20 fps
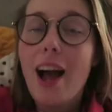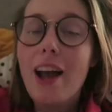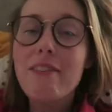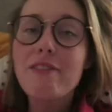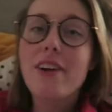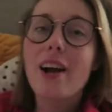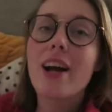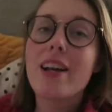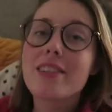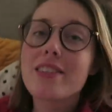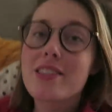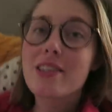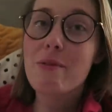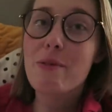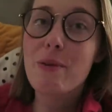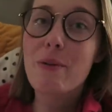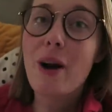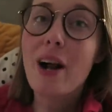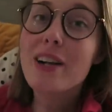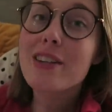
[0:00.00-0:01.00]
Hi friends, so
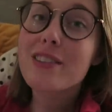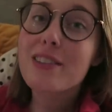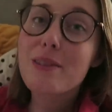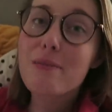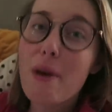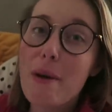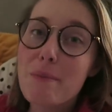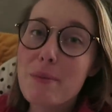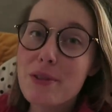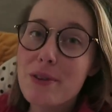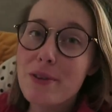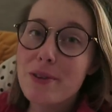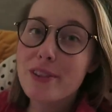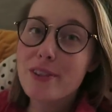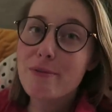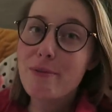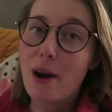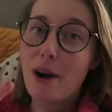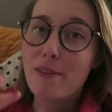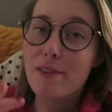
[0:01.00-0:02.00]
we watched some
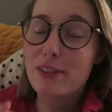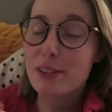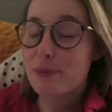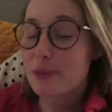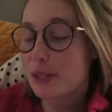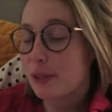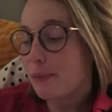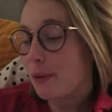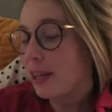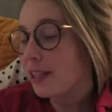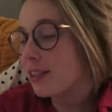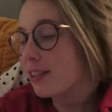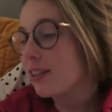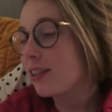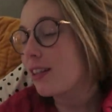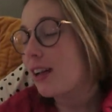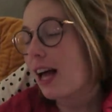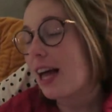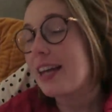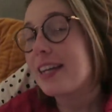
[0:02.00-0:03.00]
episodes of Marvel's Miss
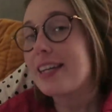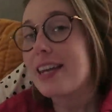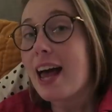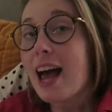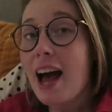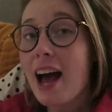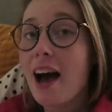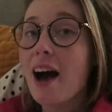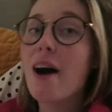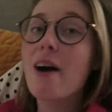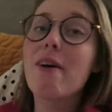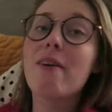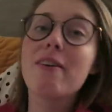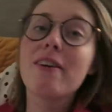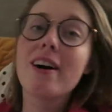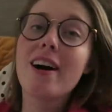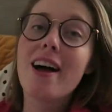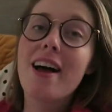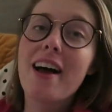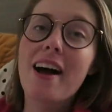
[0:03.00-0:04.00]
Maisel and
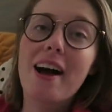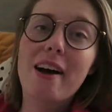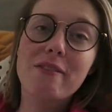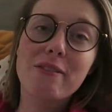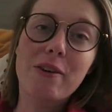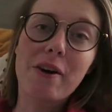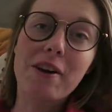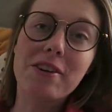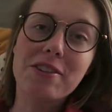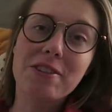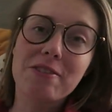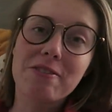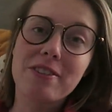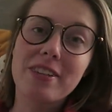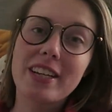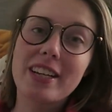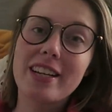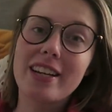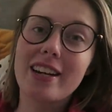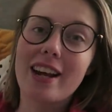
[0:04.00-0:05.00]
now I'm going to
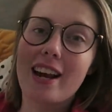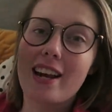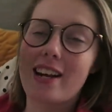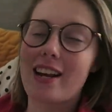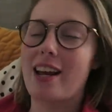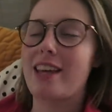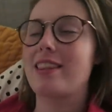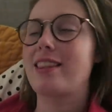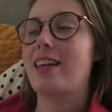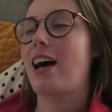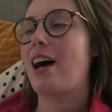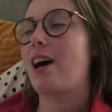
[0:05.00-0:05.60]
read Ninth